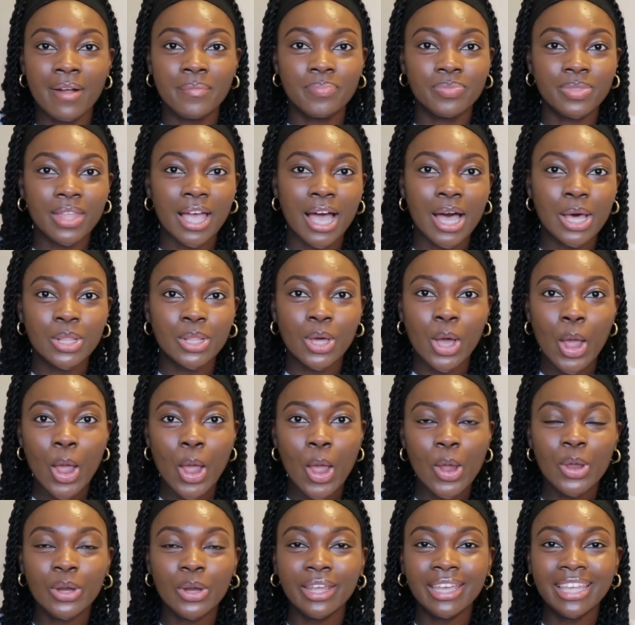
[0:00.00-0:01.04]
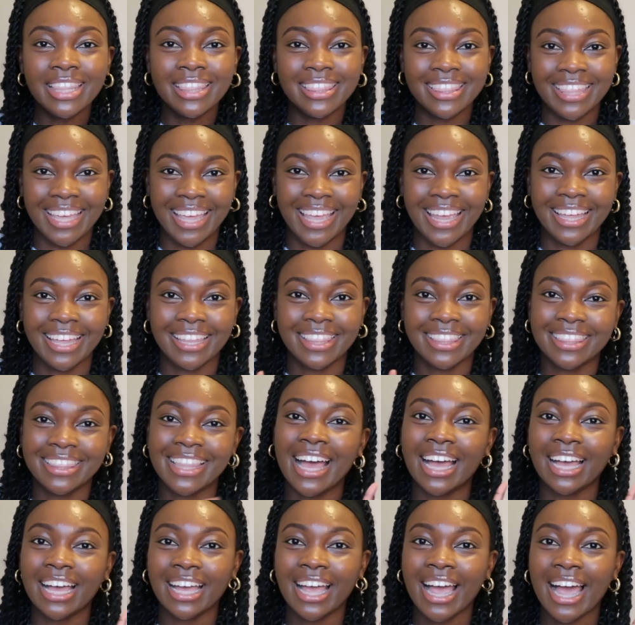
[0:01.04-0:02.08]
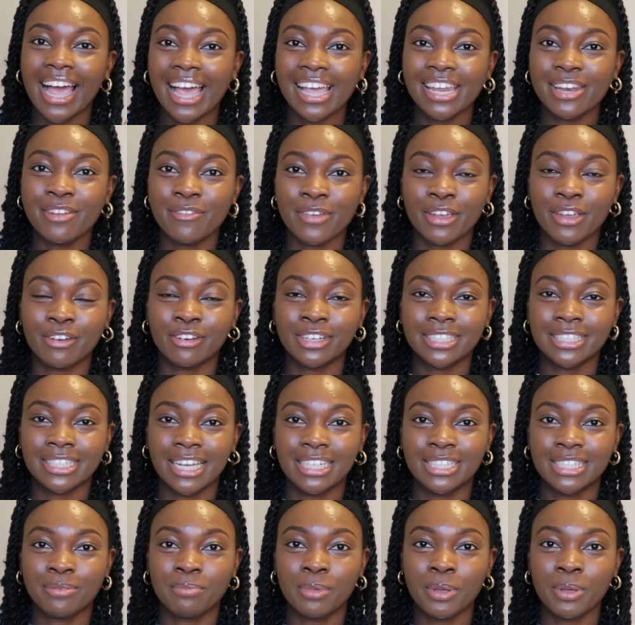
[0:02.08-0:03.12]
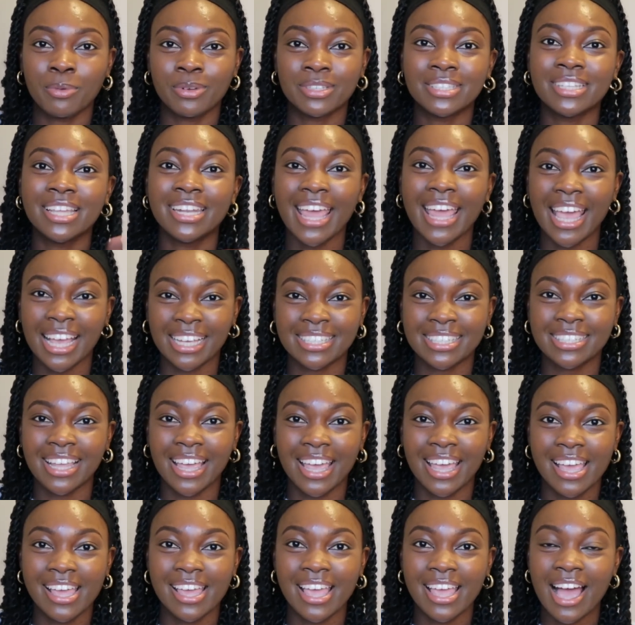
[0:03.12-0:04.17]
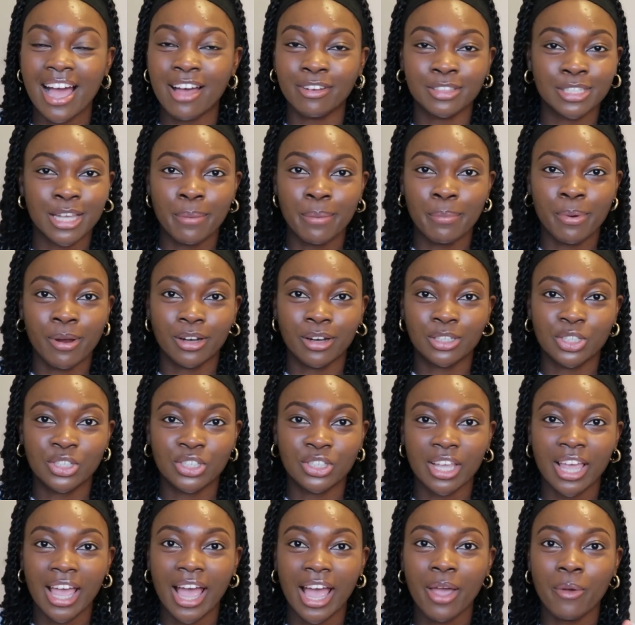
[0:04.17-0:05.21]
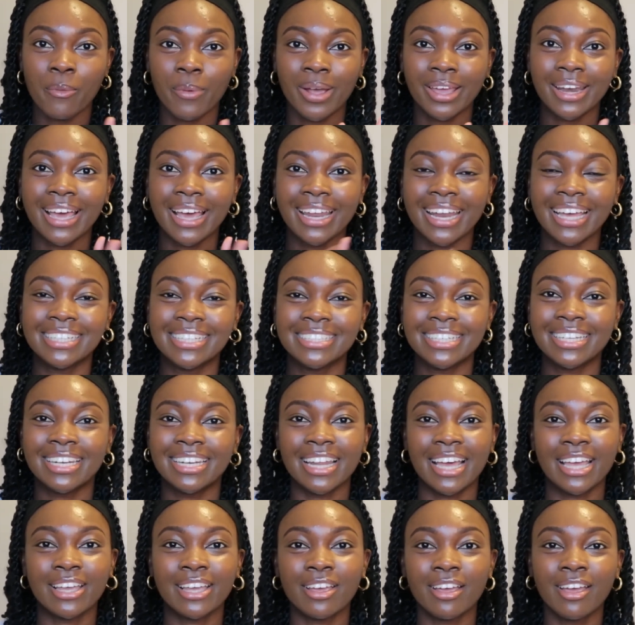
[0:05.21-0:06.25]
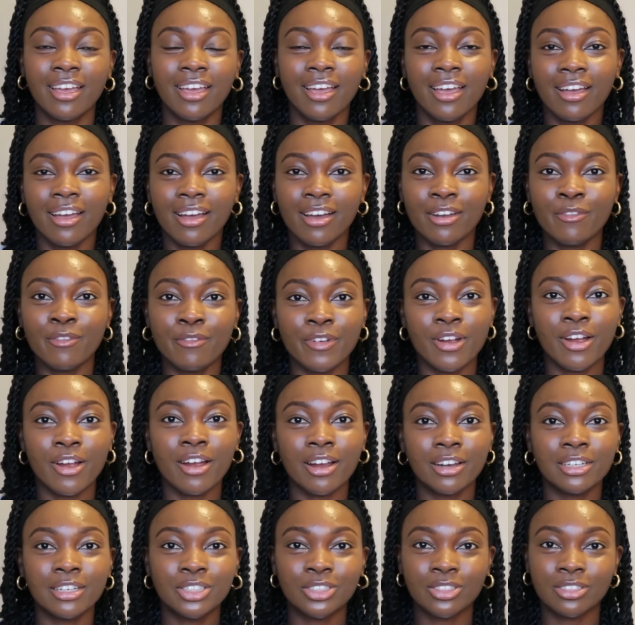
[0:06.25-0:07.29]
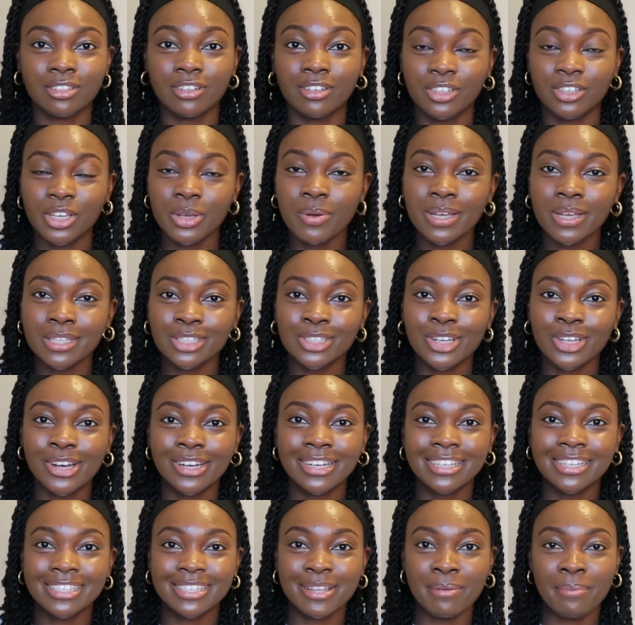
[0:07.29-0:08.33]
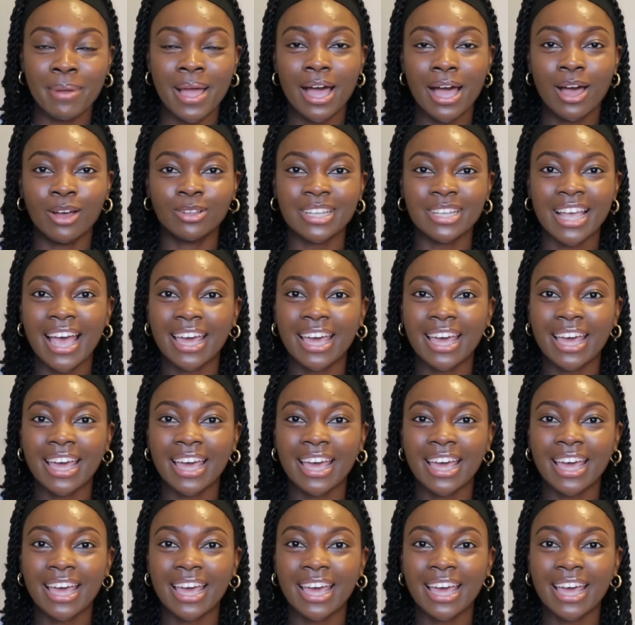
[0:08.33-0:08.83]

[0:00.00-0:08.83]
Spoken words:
Now the only thing that kind of irritated me was the next day after I purchased it, I went and I did like convert US dollars to pounds,